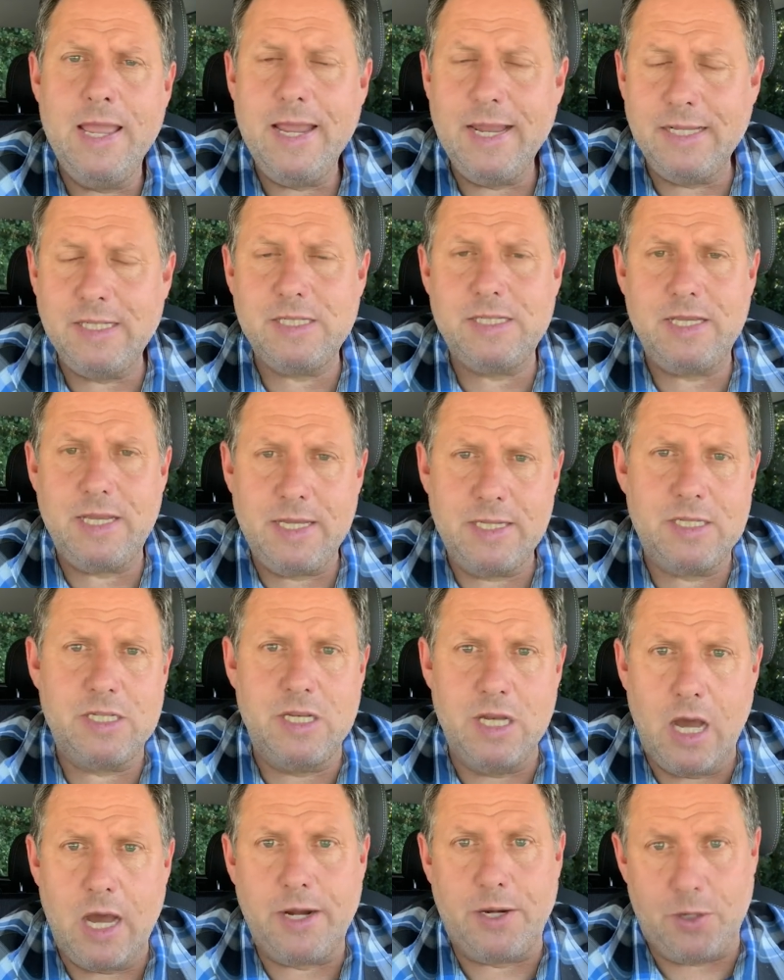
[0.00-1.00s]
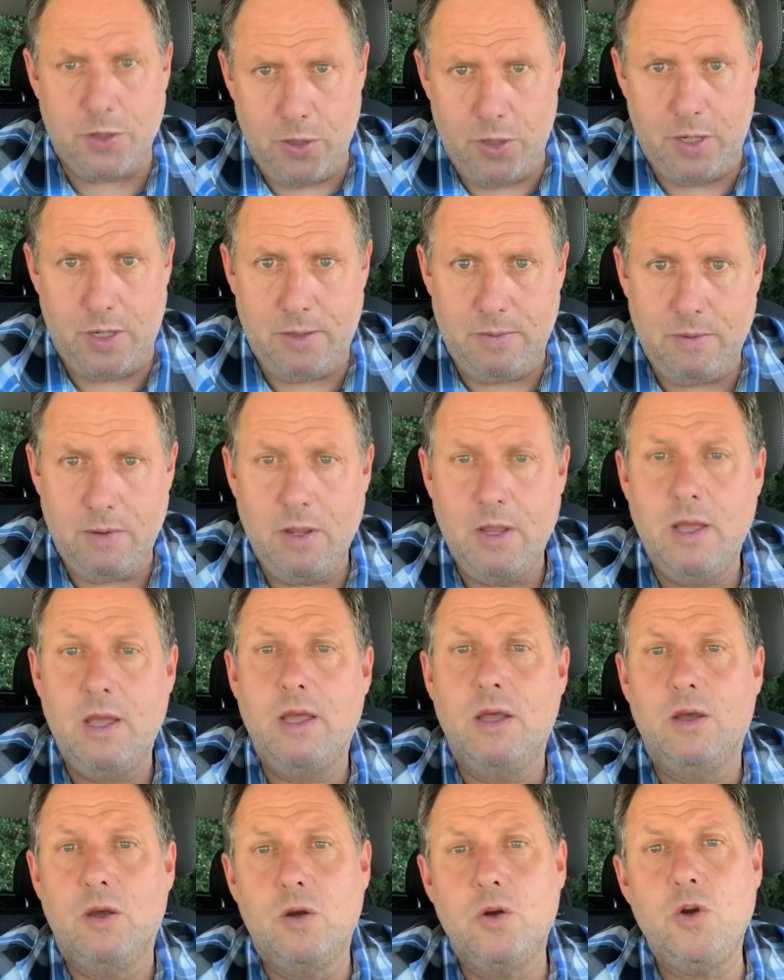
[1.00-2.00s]
It's not good.
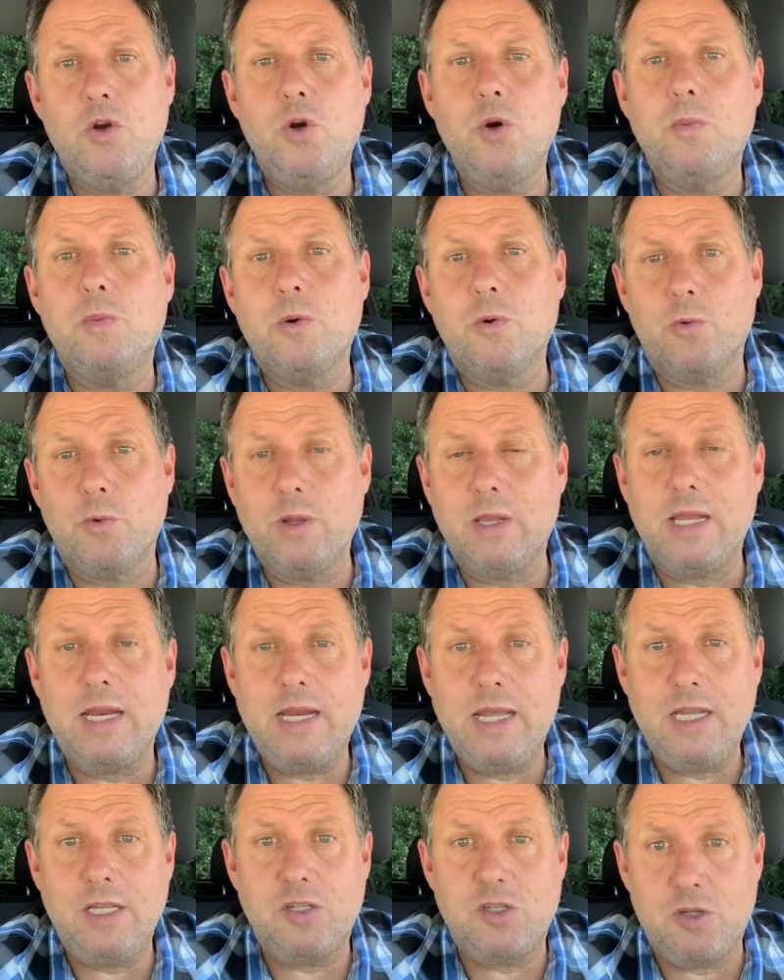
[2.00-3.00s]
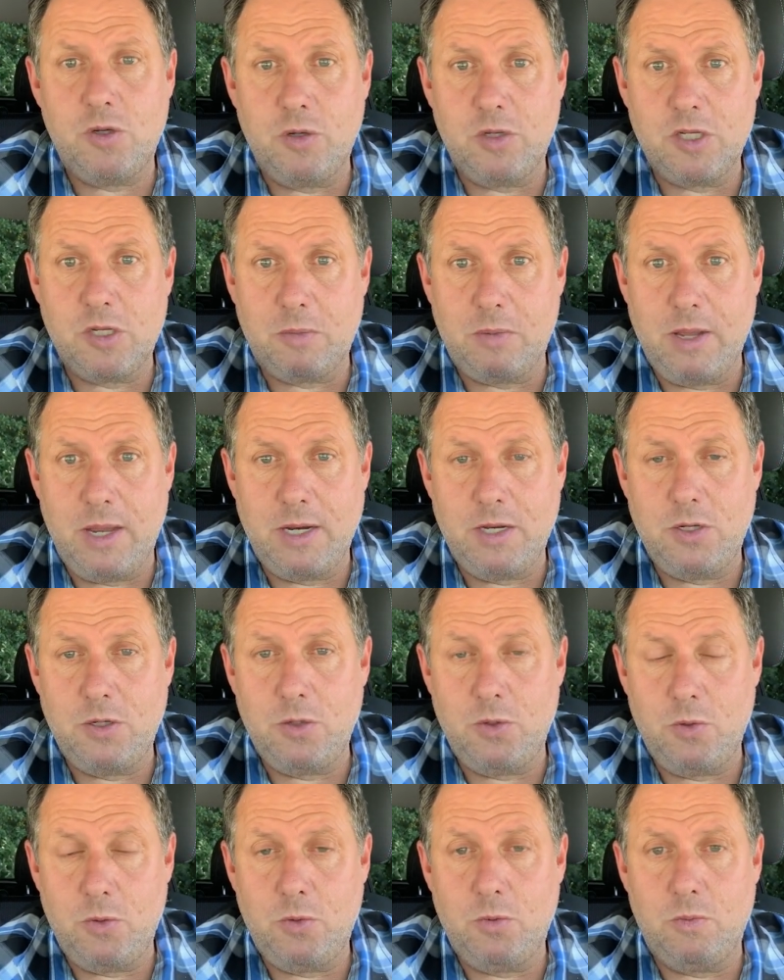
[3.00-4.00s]
Uber really needs to explain
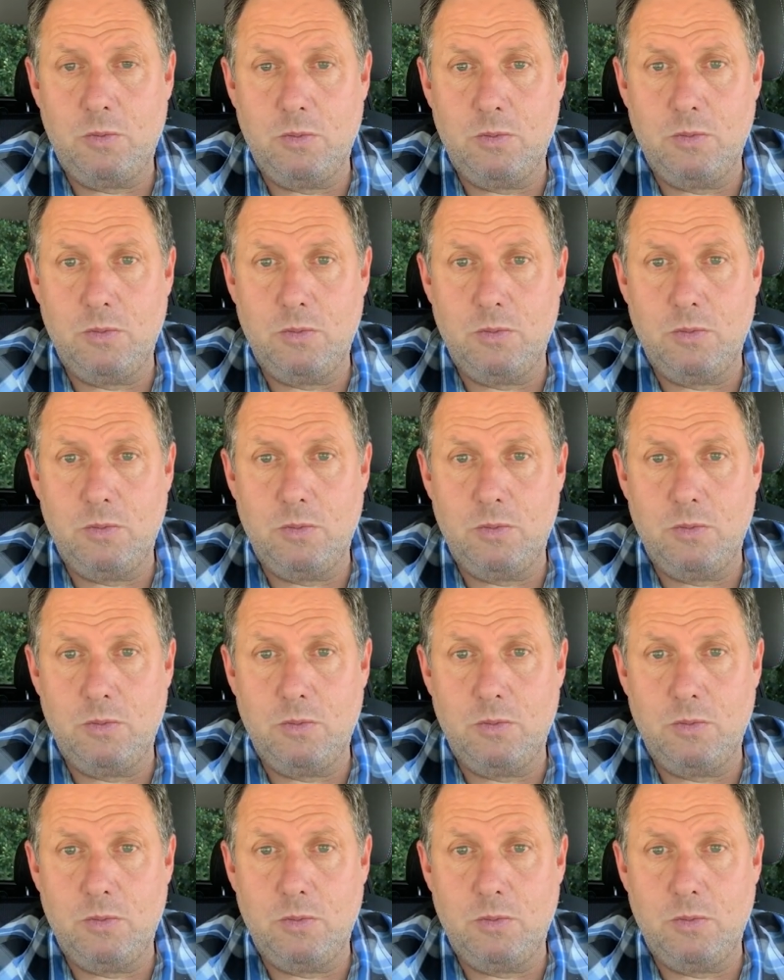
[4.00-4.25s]
to